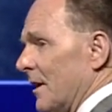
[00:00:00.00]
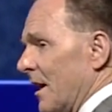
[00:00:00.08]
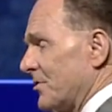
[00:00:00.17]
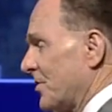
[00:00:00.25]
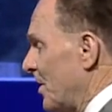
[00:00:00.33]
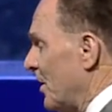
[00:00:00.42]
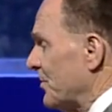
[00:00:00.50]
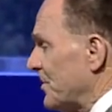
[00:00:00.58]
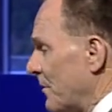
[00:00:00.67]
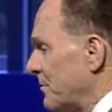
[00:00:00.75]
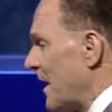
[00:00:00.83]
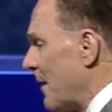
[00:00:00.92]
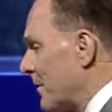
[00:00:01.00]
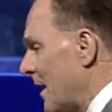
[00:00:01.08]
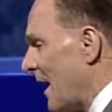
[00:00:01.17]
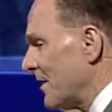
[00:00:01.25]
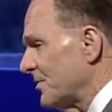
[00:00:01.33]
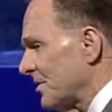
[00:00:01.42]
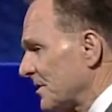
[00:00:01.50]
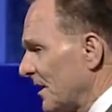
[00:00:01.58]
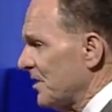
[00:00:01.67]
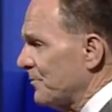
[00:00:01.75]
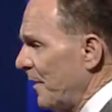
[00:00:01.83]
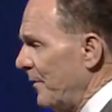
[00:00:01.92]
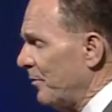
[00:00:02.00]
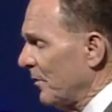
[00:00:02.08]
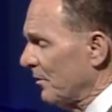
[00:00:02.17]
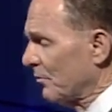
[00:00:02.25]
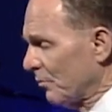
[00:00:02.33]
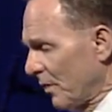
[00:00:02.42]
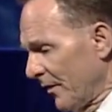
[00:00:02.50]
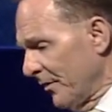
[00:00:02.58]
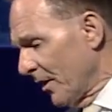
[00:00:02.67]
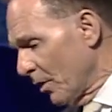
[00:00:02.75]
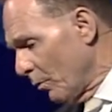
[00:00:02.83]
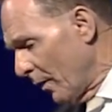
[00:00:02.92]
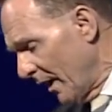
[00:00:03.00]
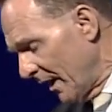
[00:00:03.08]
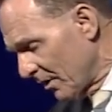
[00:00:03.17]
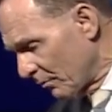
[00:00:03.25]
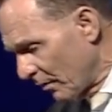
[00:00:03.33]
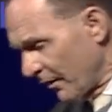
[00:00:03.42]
And so, you know, sometimes God just lets people run their way and